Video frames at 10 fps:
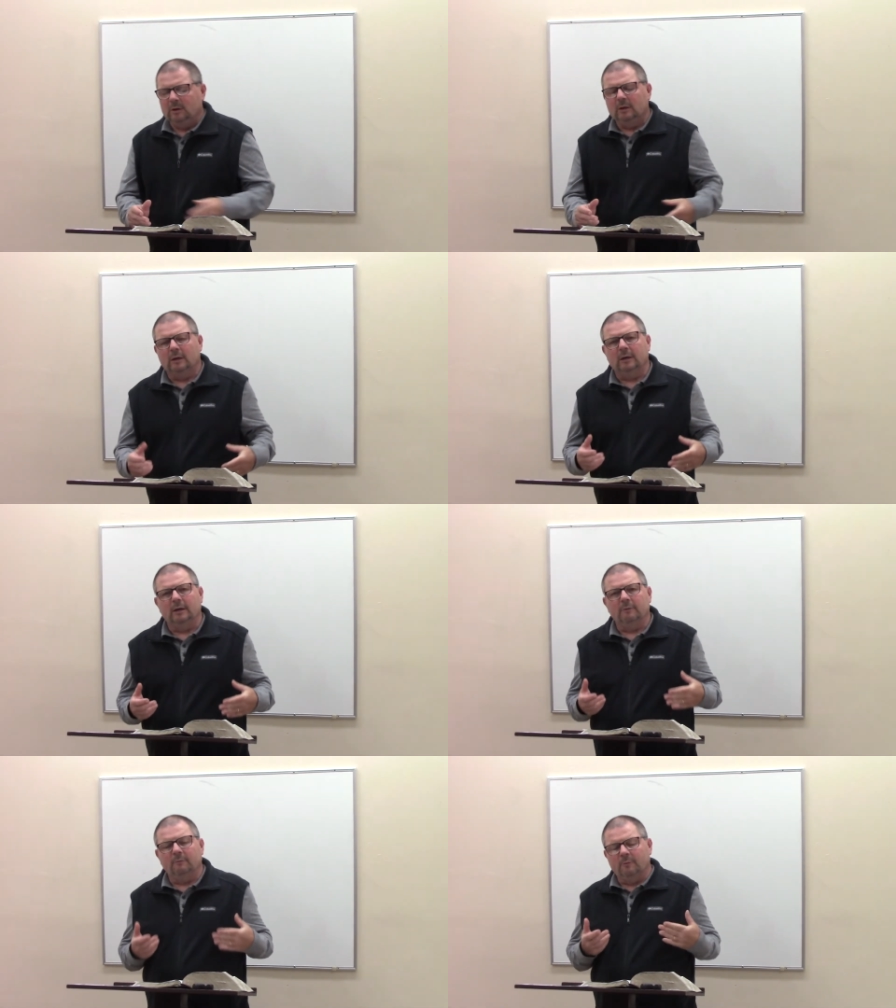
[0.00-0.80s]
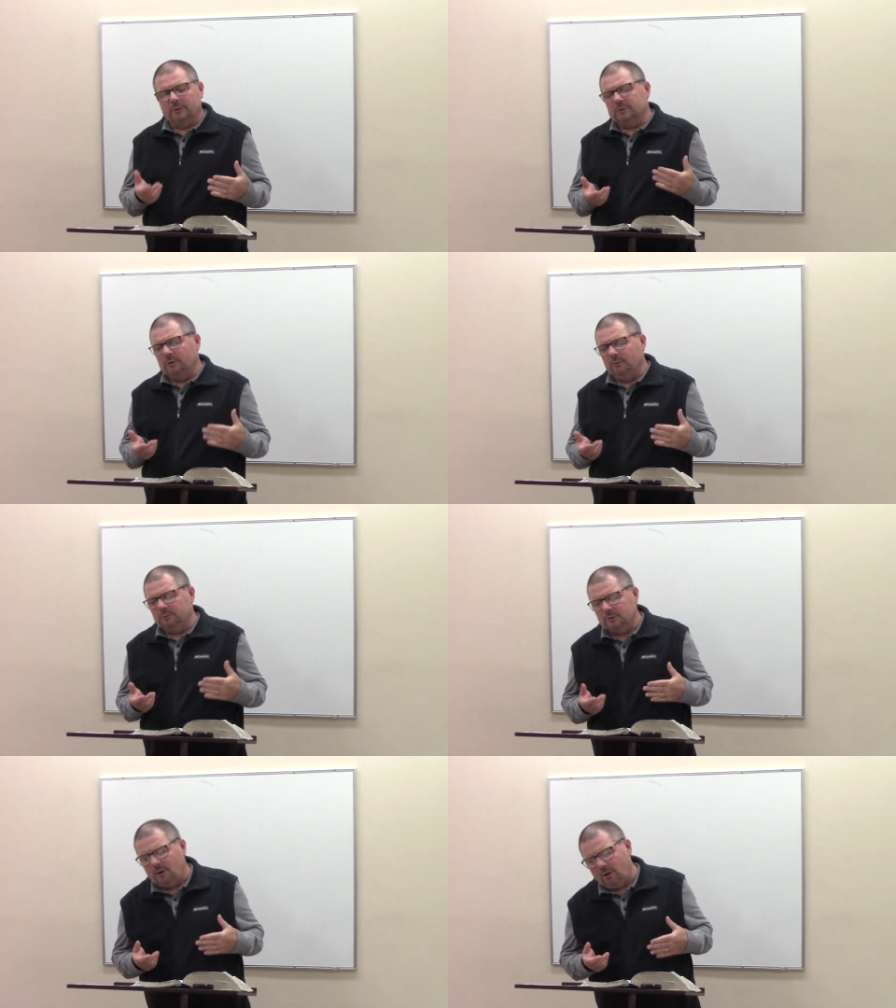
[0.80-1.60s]
uh, were told
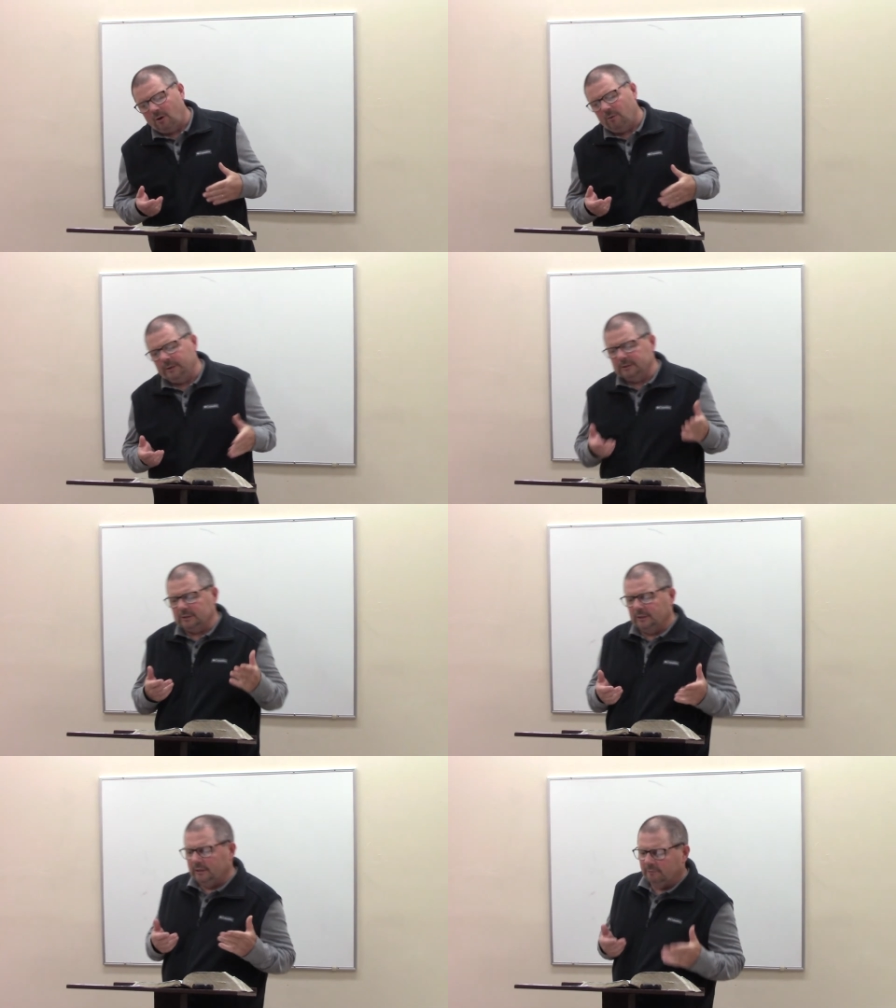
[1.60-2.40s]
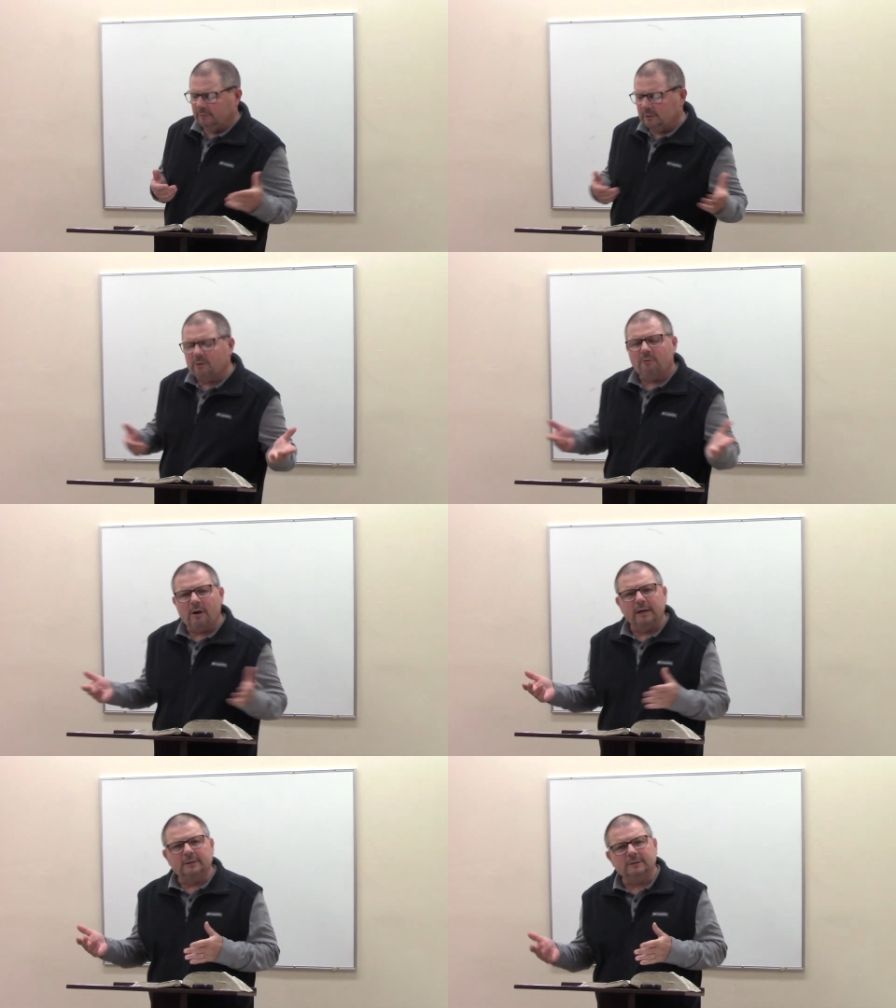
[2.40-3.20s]
to always live with
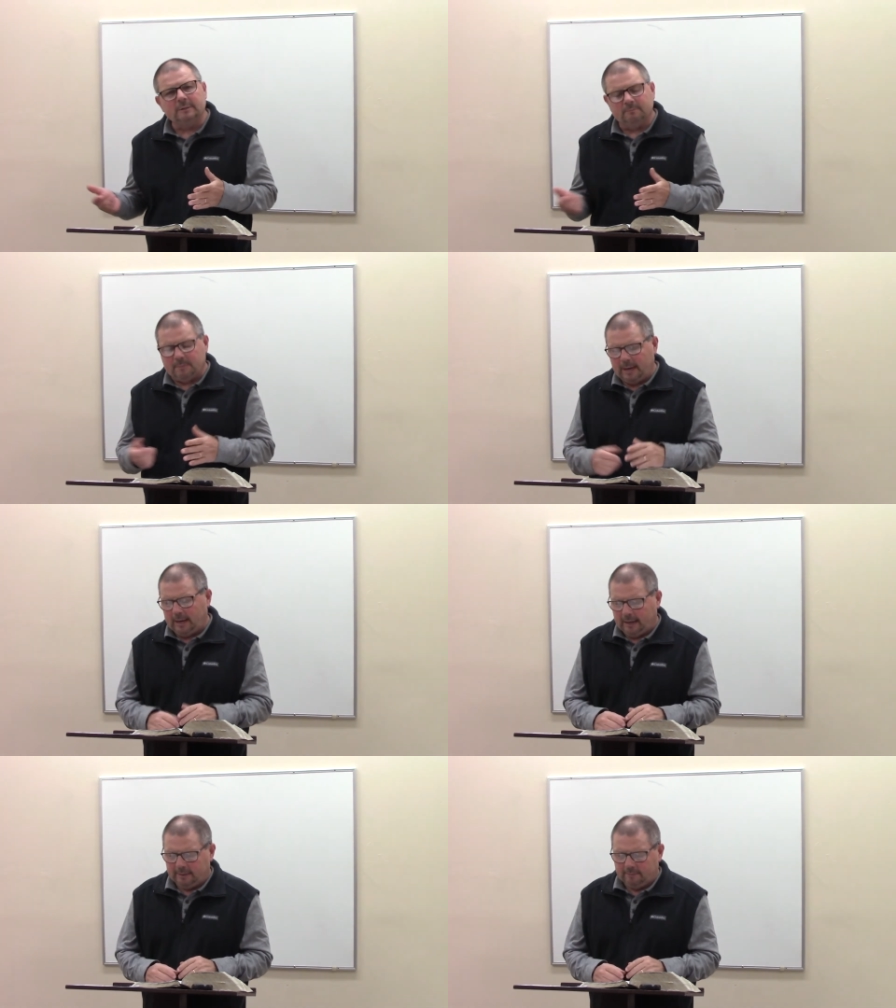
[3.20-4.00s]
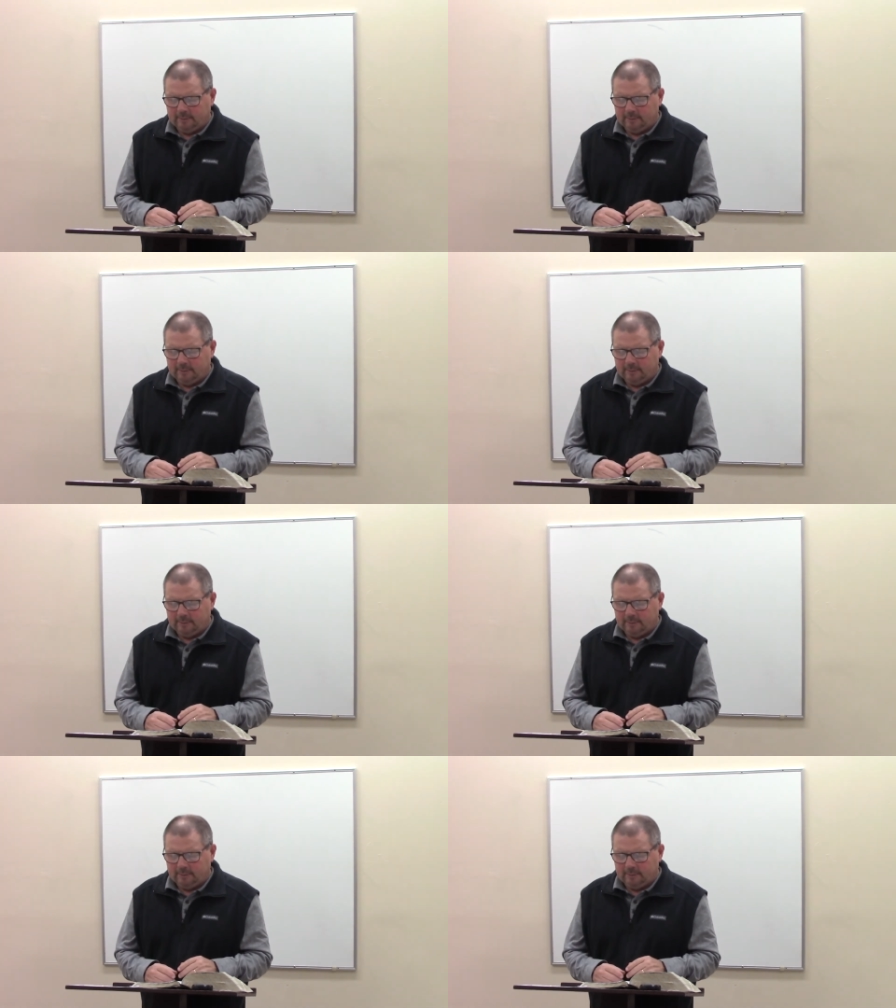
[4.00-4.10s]
Christ in mind.